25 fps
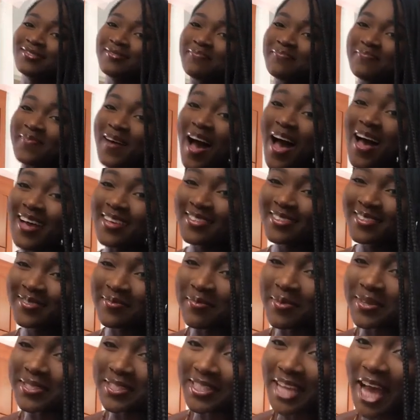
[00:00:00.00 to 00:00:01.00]
benz
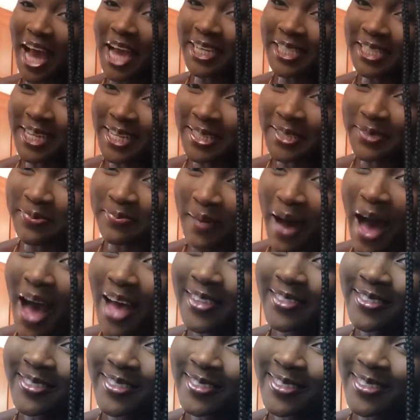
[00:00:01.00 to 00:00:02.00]
mercedes
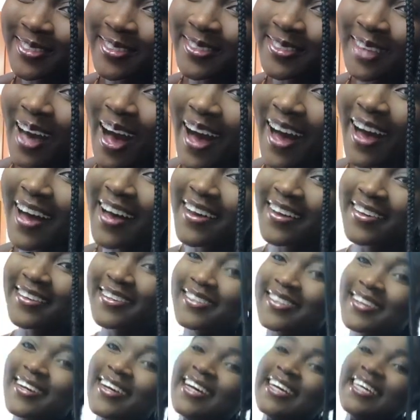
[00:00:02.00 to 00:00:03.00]
benz
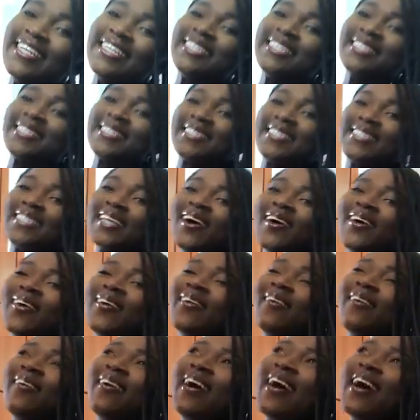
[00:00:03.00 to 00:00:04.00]

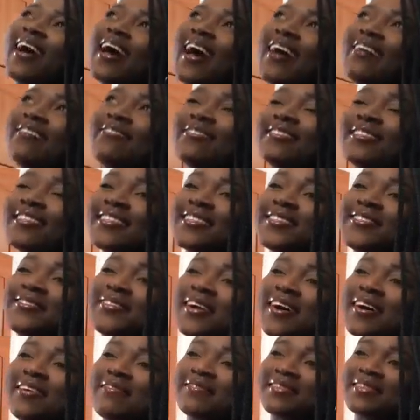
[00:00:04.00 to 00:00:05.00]
so i was just you know
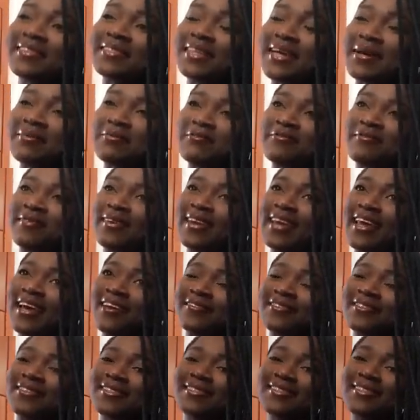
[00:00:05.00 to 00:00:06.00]
having the time of my
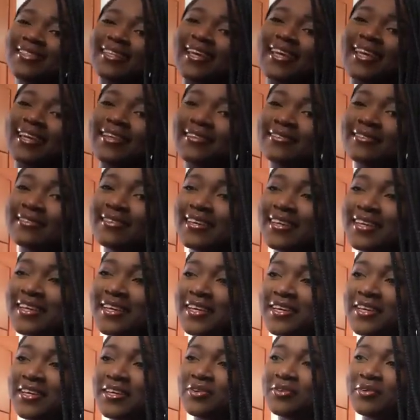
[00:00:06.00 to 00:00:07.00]
life sitting in
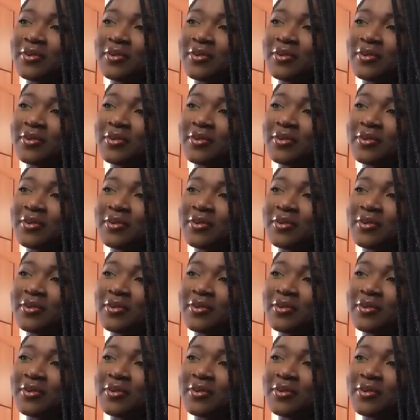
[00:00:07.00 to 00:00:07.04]
you know